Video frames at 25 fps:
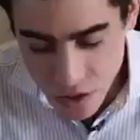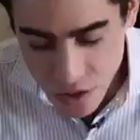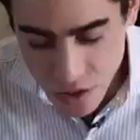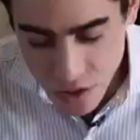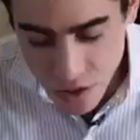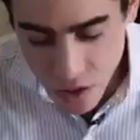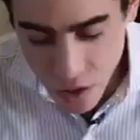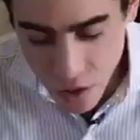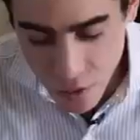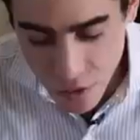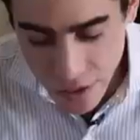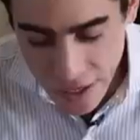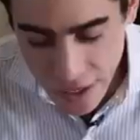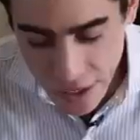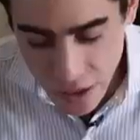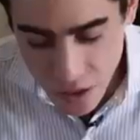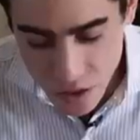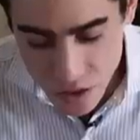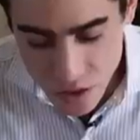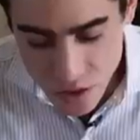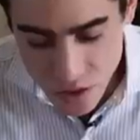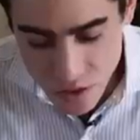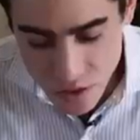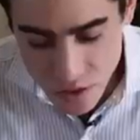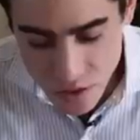good and low in
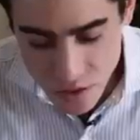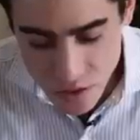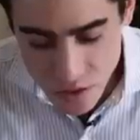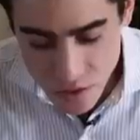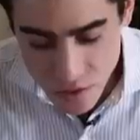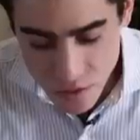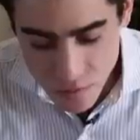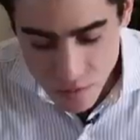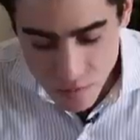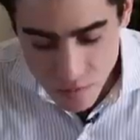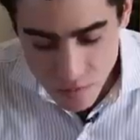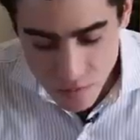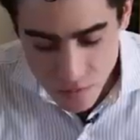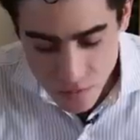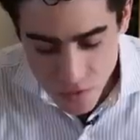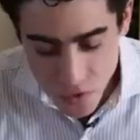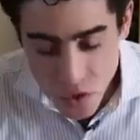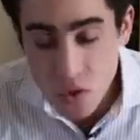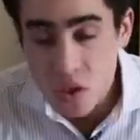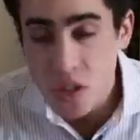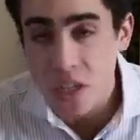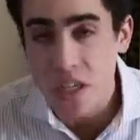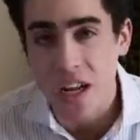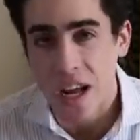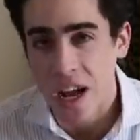halogens?
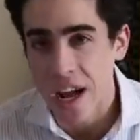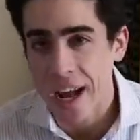You can